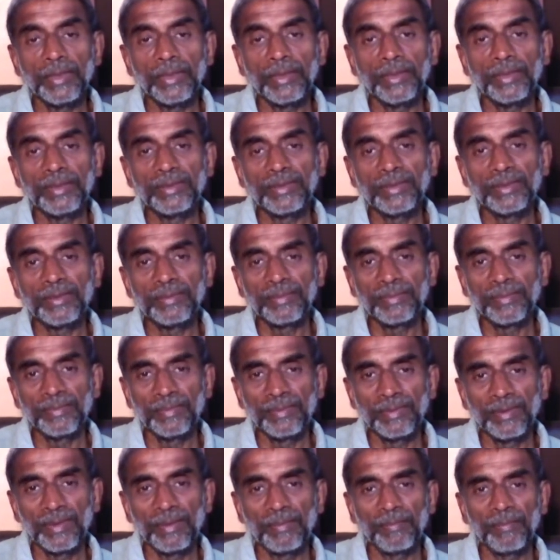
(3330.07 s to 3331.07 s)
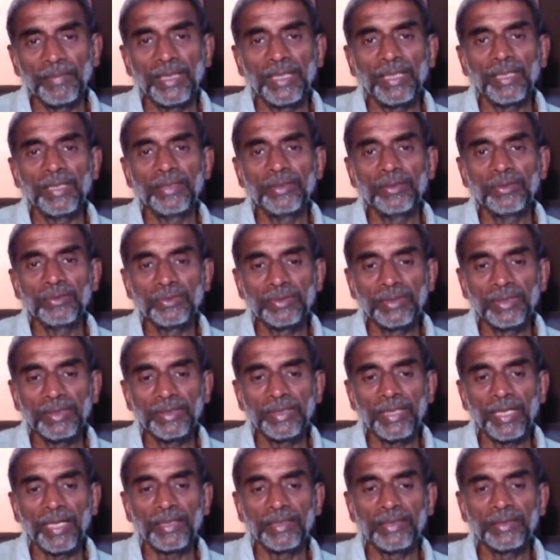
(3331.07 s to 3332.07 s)
is mainly using
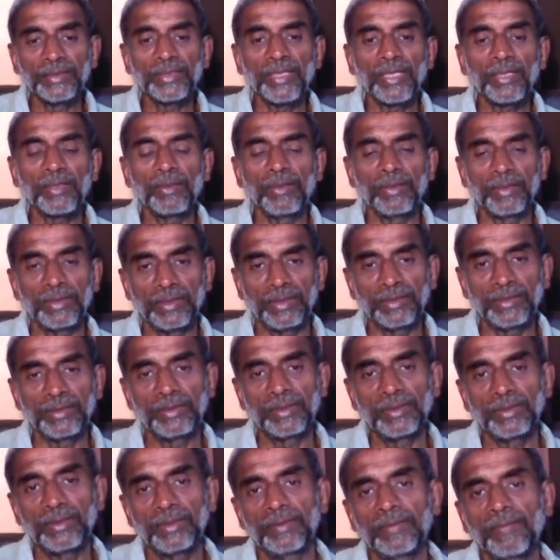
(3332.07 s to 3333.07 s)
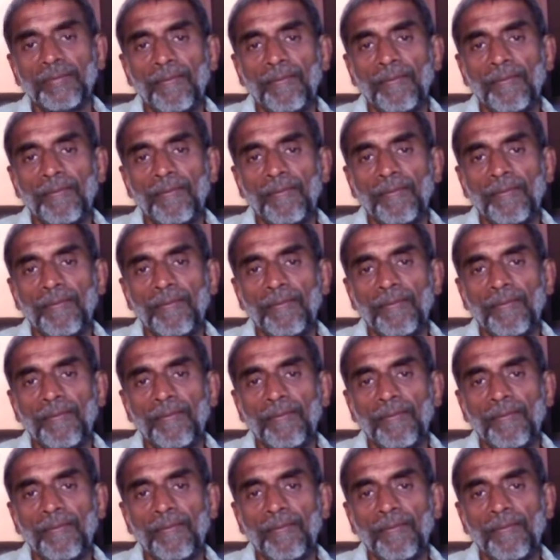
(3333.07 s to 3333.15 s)
the antipsychotics,